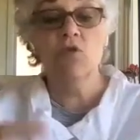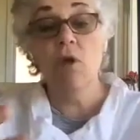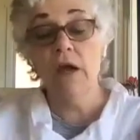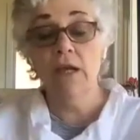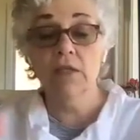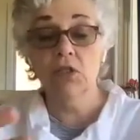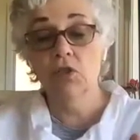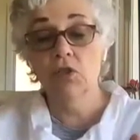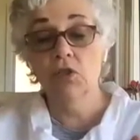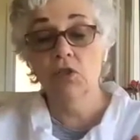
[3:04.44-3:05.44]
trying
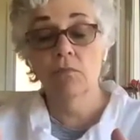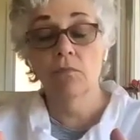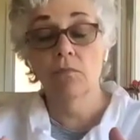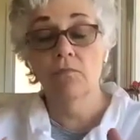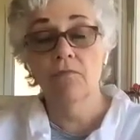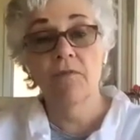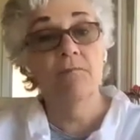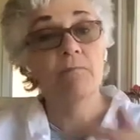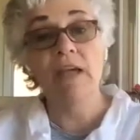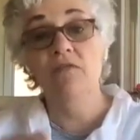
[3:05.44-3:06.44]
to
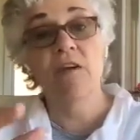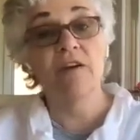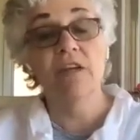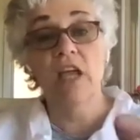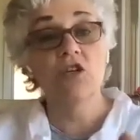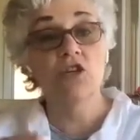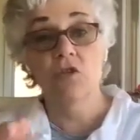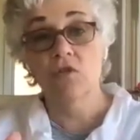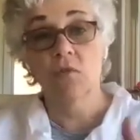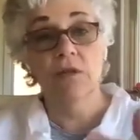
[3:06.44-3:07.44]
make
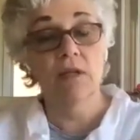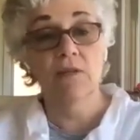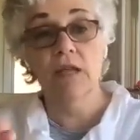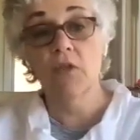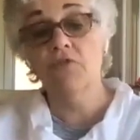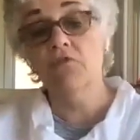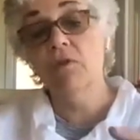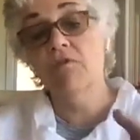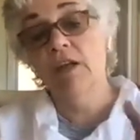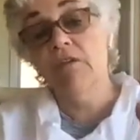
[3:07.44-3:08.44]
variations with it. And through
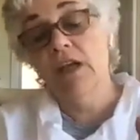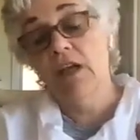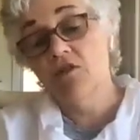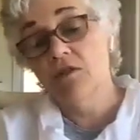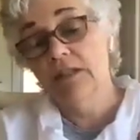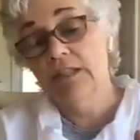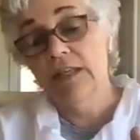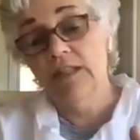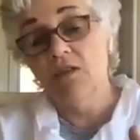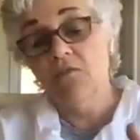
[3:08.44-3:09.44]
the variations, it's
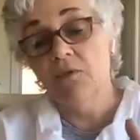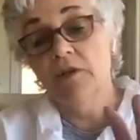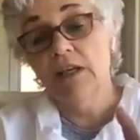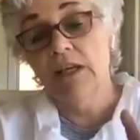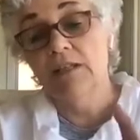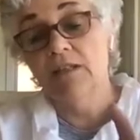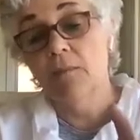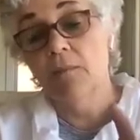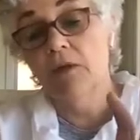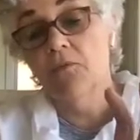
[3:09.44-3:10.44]
as if we're looking at
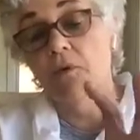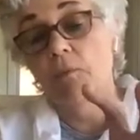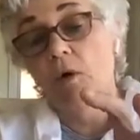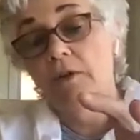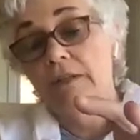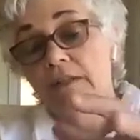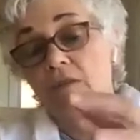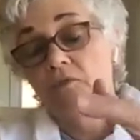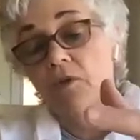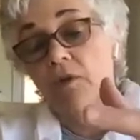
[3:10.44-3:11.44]
something from all these
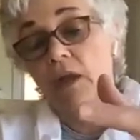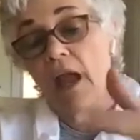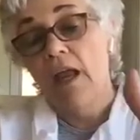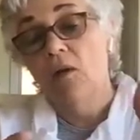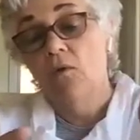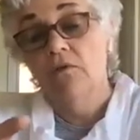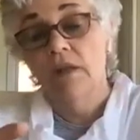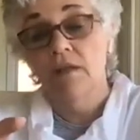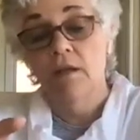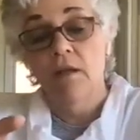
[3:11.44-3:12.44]
different angles,
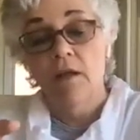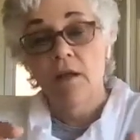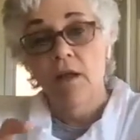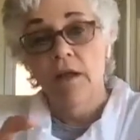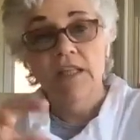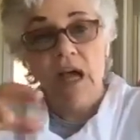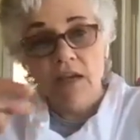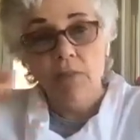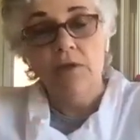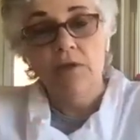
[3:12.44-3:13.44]
like a
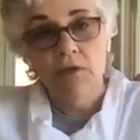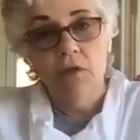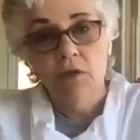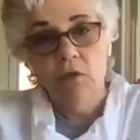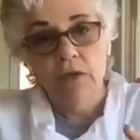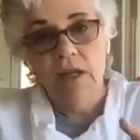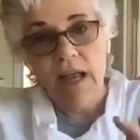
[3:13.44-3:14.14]
diamond, that